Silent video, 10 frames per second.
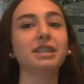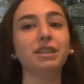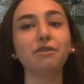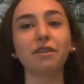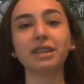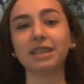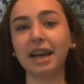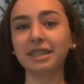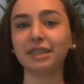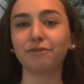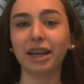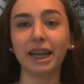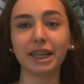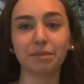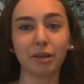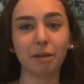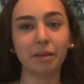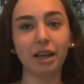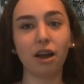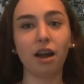Did you know that scientists ran an
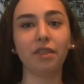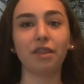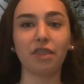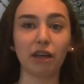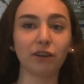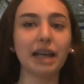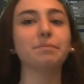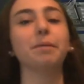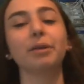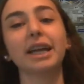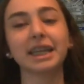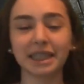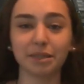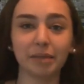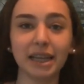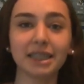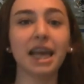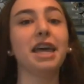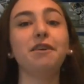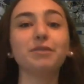experiment on the thale crest by bringing it to space?
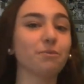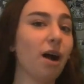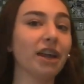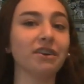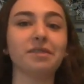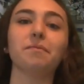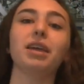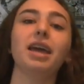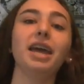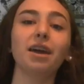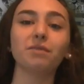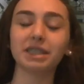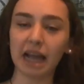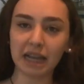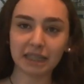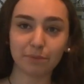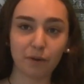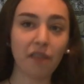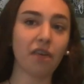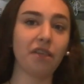It was wild. And when scientists
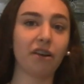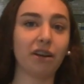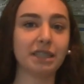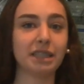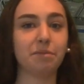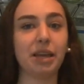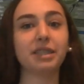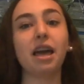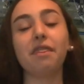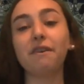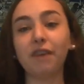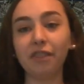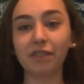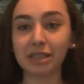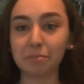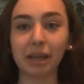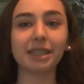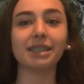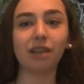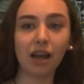brought the thale crest to space, they found that this
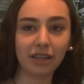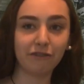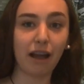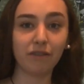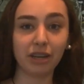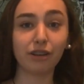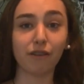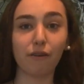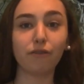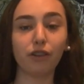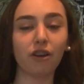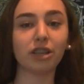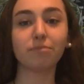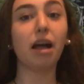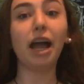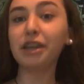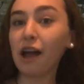plant did not need gravity to grow and flourish. I